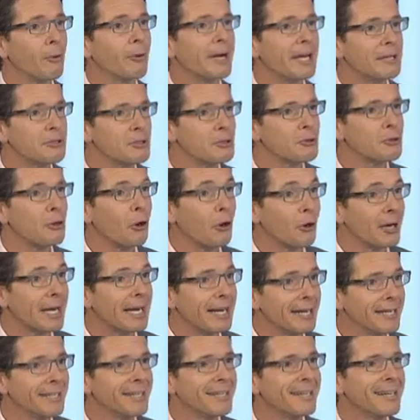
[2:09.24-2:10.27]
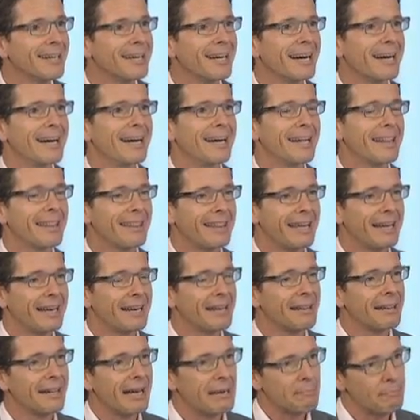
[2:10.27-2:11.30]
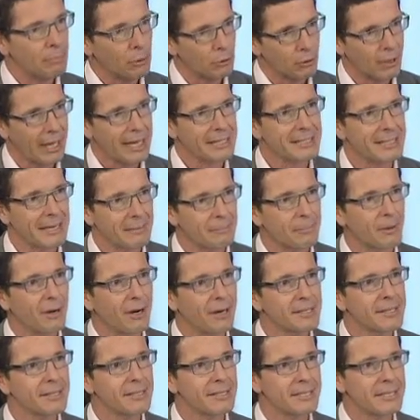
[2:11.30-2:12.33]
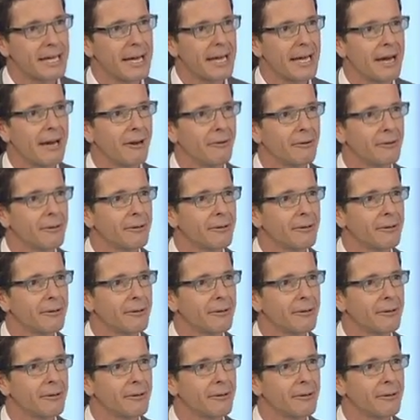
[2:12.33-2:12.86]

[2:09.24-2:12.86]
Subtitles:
or get stronger, then they pull asset prices down.